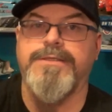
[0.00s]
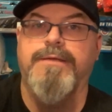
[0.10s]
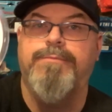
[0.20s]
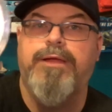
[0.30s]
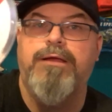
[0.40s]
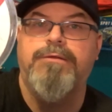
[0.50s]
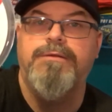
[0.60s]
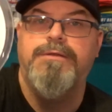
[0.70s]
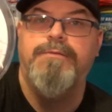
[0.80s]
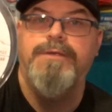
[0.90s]
10-pound
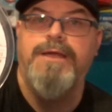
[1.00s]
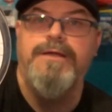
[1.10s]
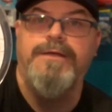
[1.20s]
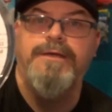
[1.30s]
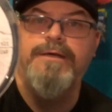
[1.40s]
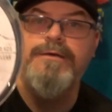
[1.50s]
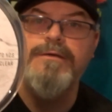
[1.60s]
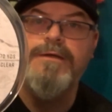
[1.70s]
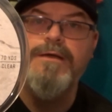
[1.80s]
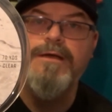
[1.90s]
that we got in there.
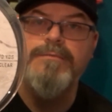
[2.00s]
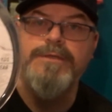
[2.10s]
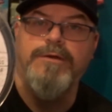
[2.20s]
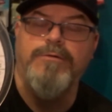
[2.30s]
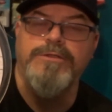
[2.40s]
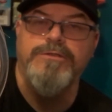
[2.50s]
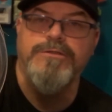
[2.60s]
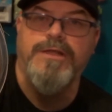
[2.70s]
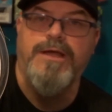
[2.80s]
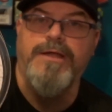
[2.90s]
Can always
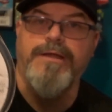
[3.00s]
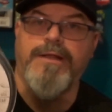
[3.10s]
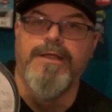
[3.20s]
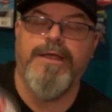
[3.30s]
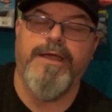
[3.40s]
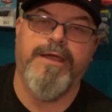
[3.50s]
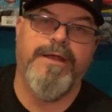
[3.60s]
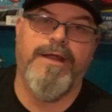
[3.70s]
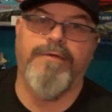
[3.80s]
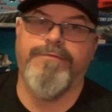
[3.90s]
use line,
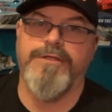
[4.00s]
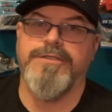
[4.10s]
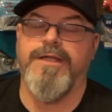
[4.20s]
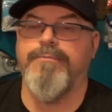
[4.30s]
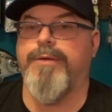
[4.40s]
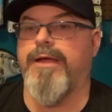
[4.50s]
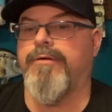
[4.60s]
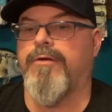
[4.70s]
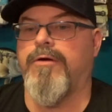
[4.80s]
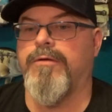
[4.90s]
and I fish
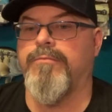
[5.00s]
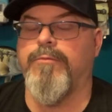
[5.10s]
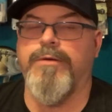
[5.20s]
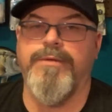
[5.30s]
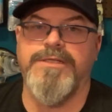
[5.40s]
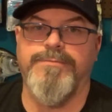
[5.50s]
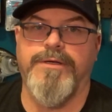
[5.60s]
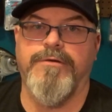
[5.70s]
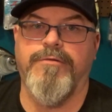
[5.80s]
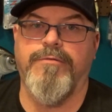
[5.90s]
10-pound on one of my
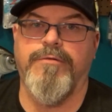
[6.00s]
spinning